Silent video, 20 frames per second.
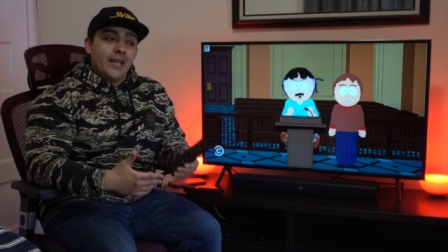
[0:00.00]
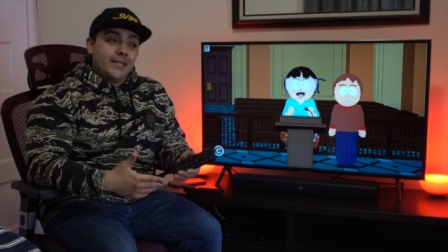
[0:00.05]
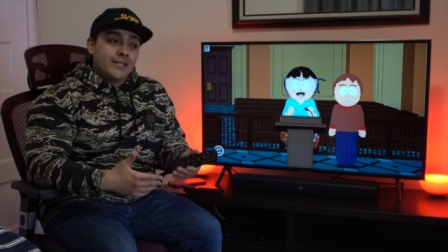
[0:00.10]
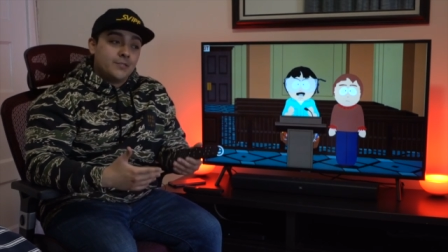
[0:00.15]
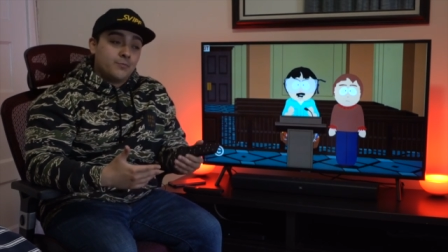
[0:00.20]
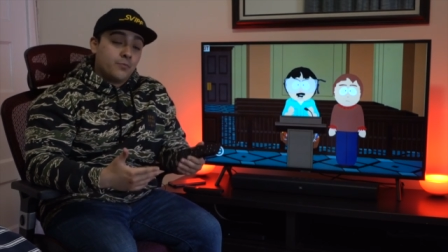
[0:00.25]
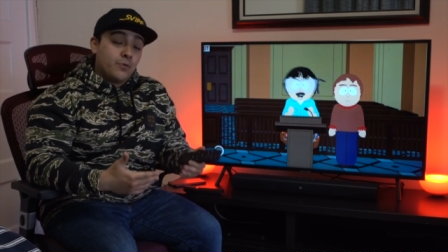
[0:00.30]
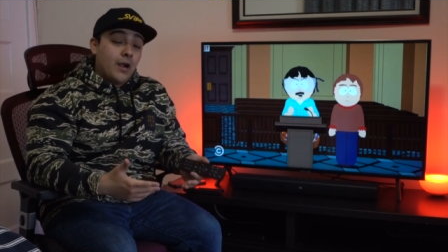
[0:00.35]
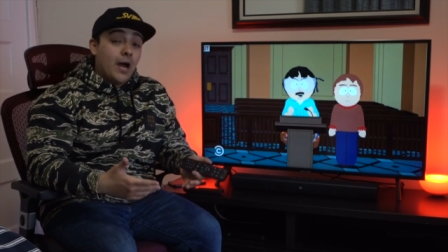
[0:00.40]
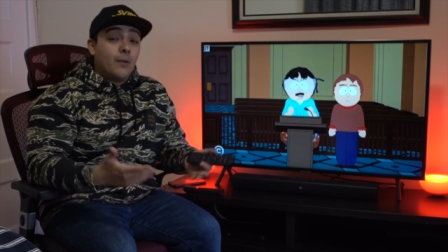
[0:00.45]
and
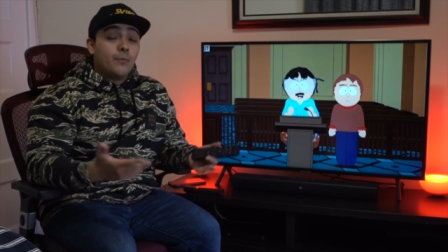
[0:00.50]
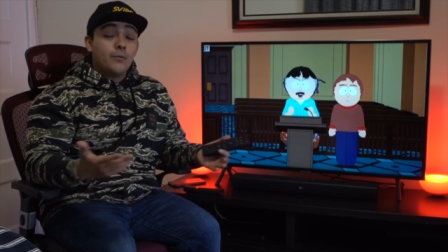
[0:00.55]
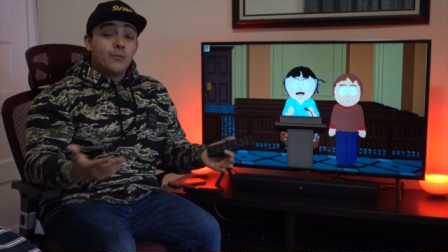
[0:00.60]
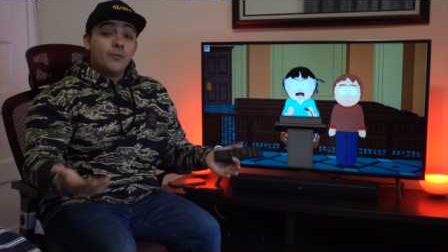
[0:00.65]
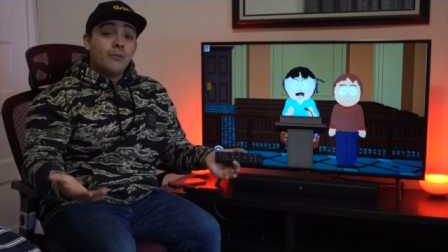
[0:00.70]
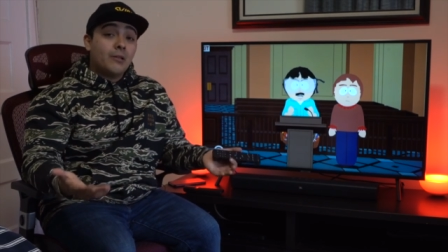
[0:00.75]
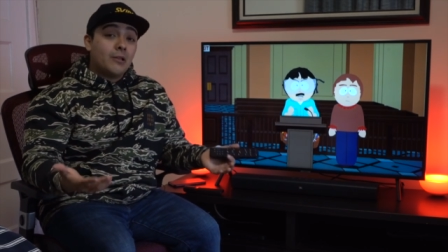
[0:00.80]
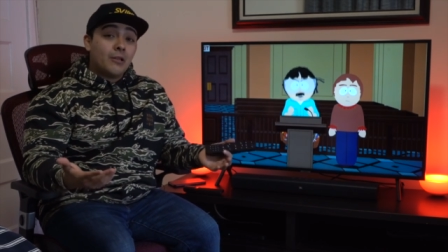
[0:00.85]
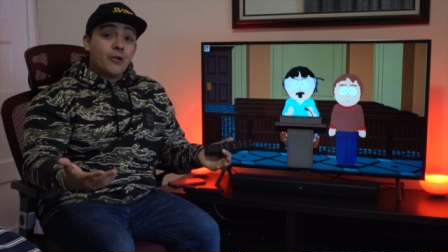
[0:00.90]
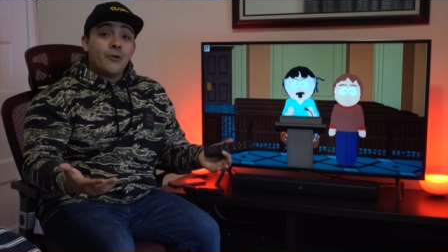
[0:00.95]
it's
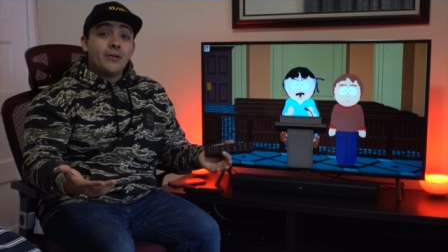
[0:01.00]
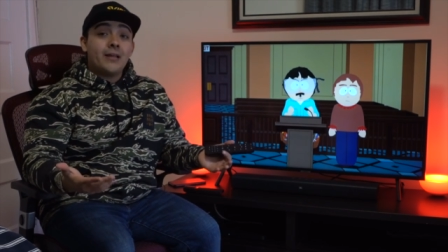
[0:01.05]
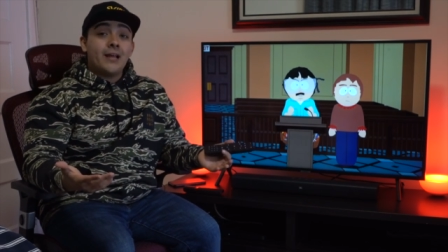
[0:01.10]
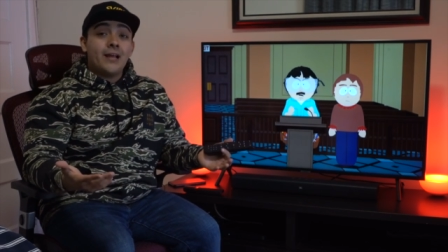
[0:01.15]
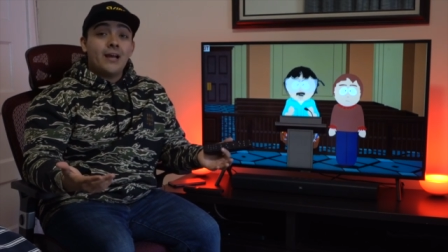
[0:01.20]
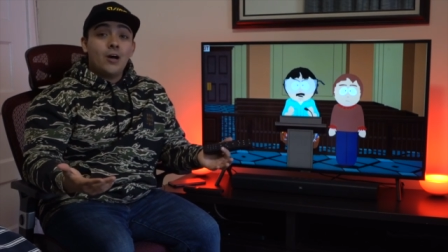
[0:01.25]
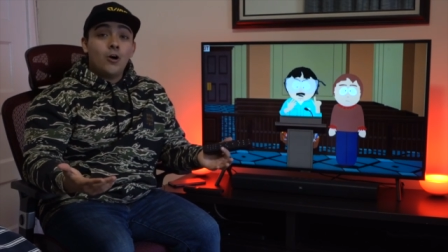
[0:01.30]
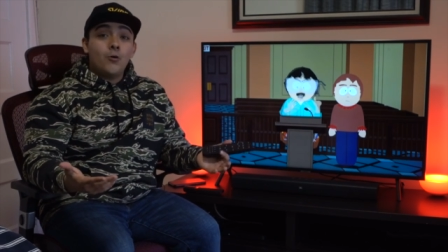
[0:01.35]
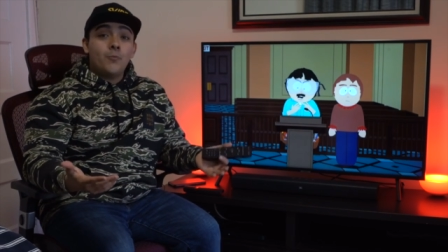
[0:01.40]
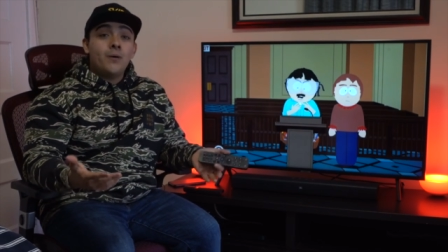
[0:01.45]
probably
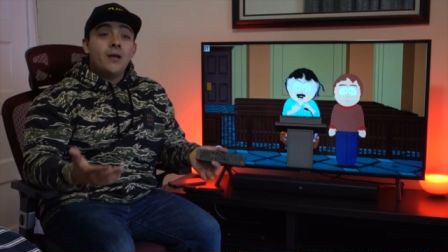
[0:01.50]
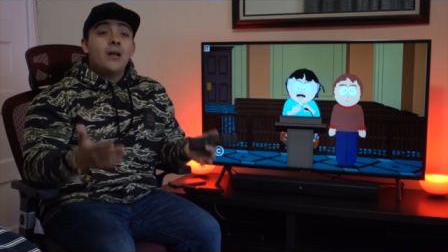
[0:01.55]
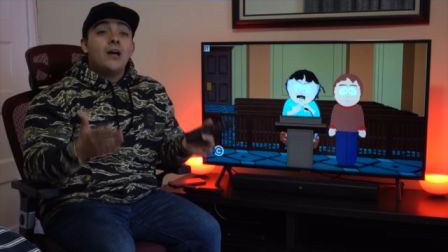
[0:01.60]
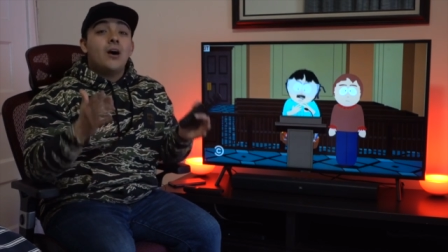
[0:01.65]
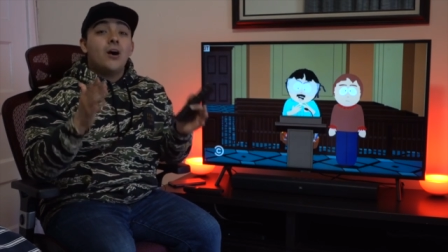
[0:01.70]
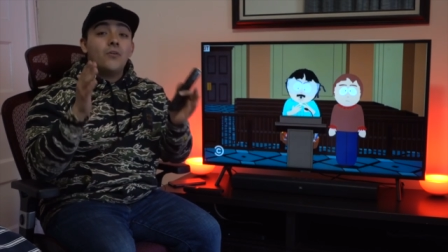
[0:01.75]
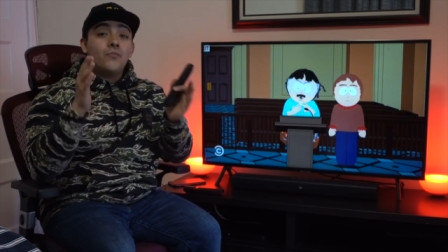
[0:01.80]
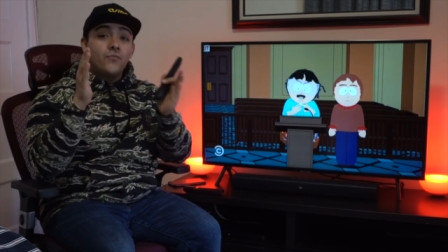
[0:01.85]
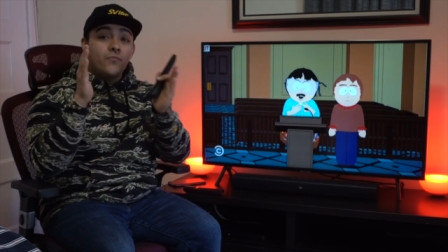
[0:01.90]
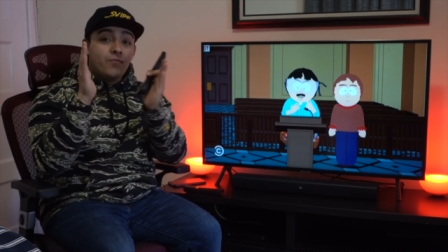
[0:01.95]
gonna help
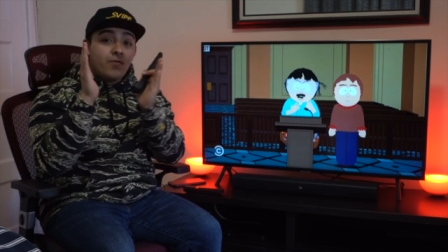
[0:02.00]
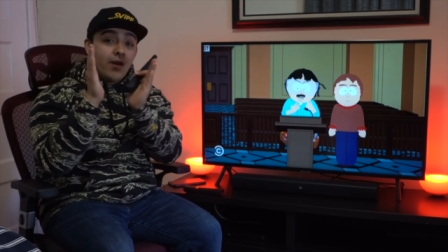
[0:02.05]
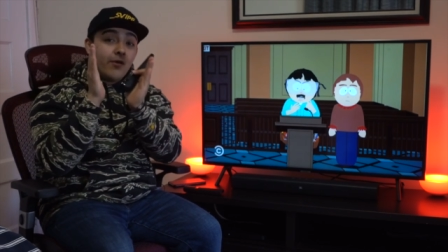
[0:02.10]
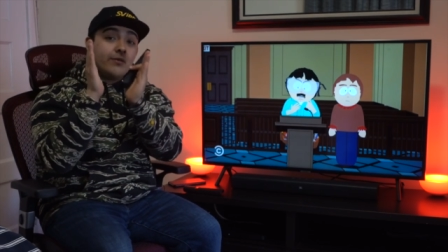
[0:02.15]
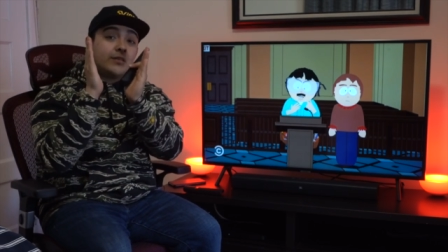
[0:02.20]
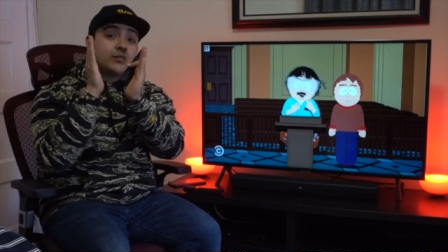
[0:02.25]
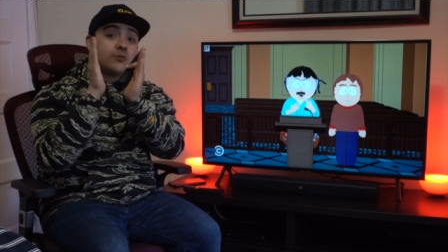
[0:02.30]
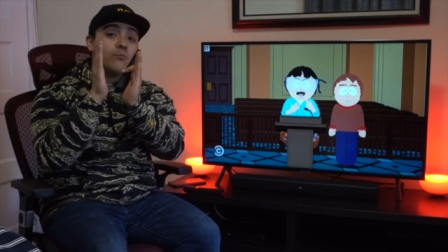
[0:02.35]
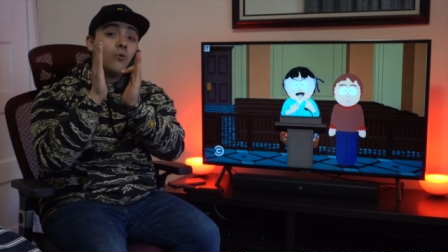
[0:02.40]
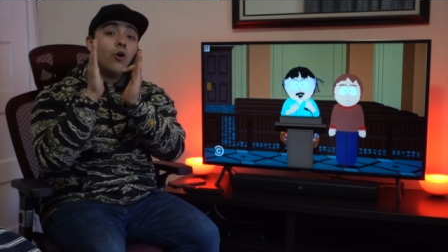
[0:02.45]
a
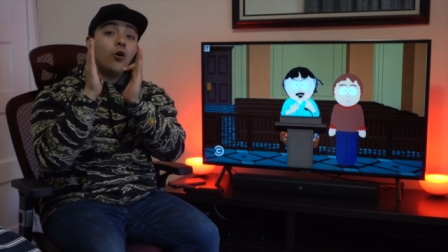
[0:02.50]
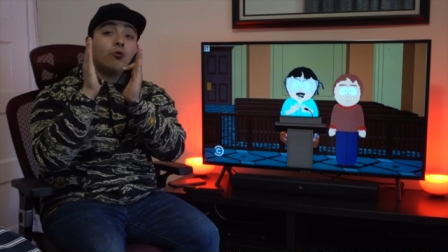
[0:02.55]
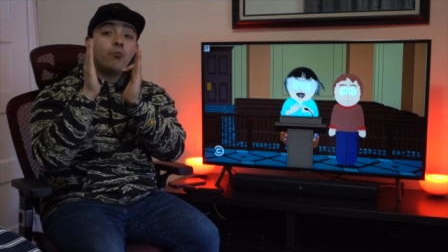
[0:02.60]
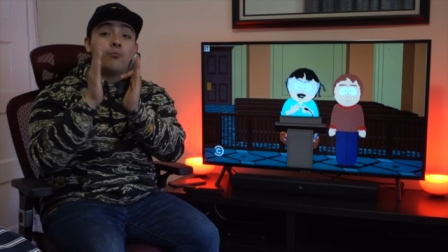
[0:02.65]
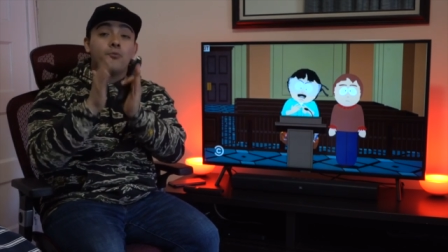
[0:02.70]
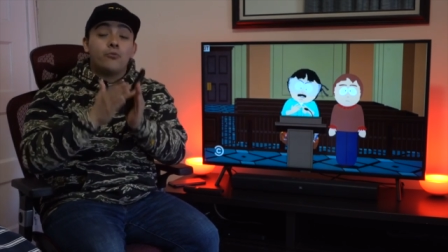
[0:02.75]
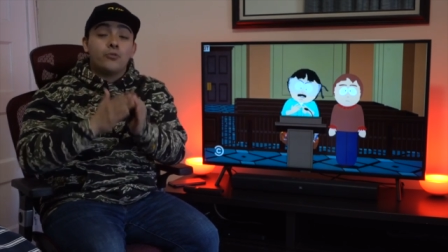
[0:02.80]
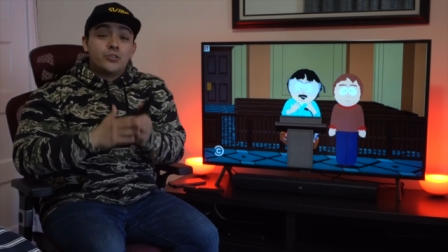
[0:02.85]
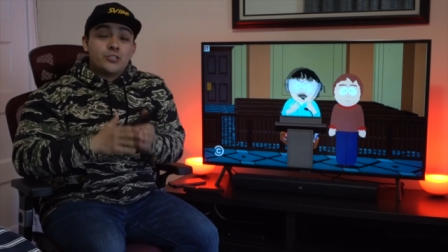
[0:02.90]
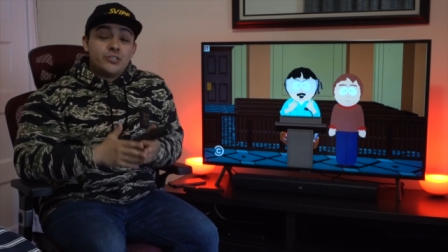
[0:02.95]
very small
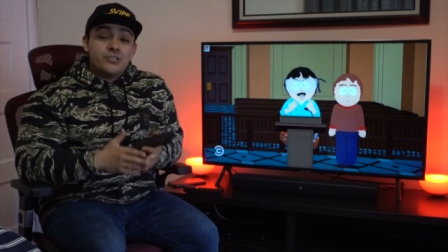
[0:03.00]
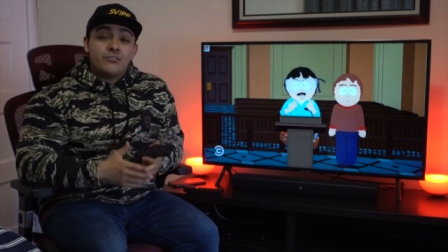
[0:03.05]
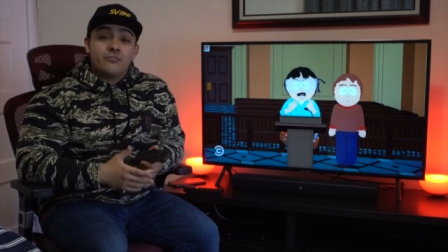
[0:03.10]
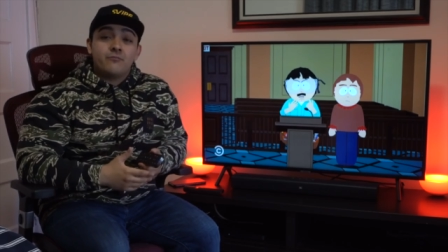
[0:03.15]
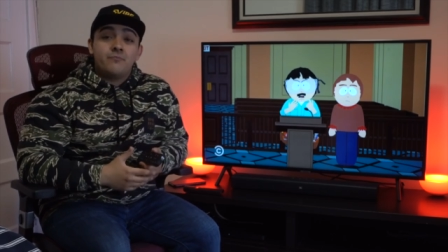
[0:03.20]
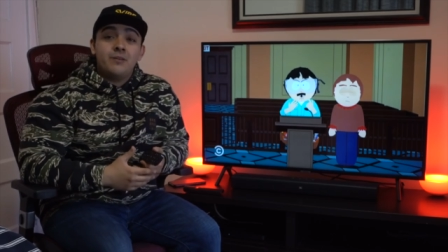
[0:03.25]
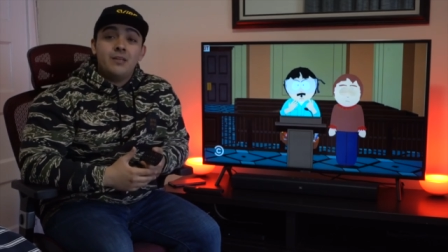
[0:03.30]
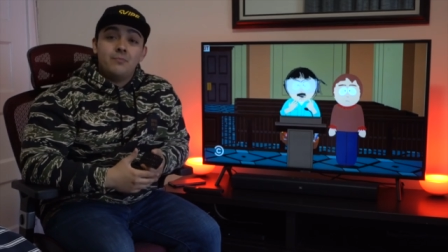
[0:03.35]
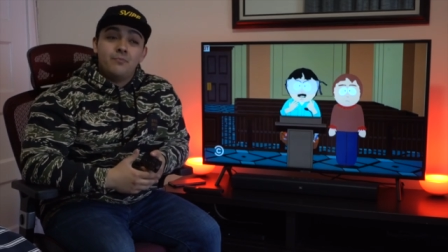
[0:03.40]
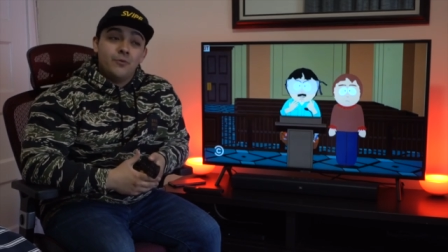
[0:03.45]
portion
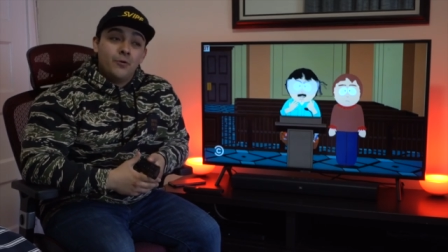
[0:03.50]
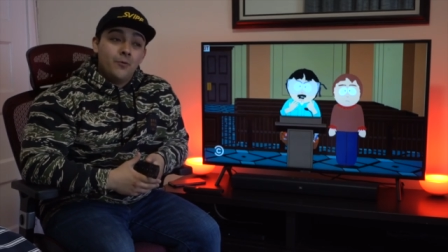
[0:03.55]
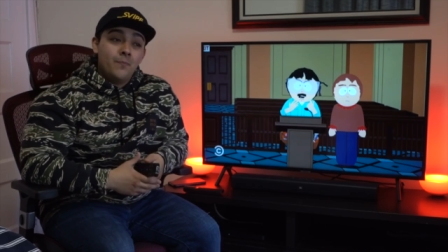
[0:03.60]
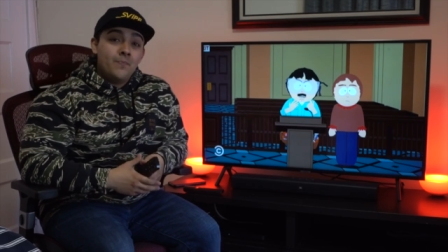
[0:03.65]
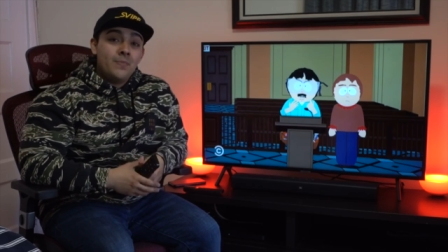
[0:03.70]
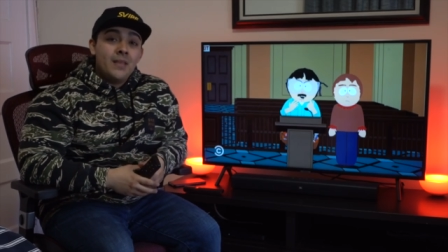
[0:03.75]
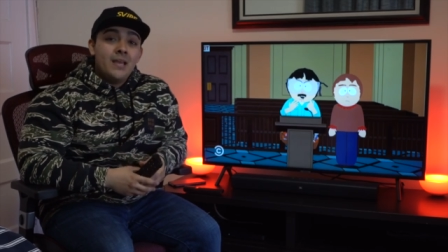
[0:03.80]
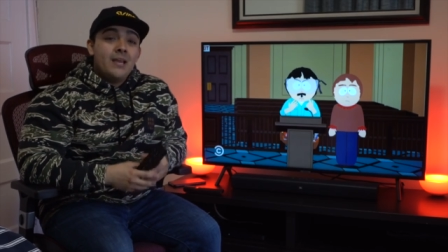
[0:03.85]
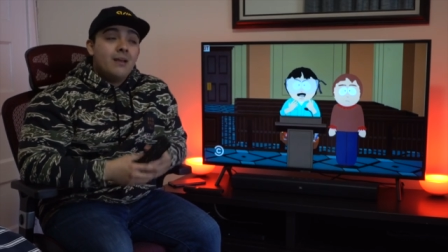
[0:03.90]
of people.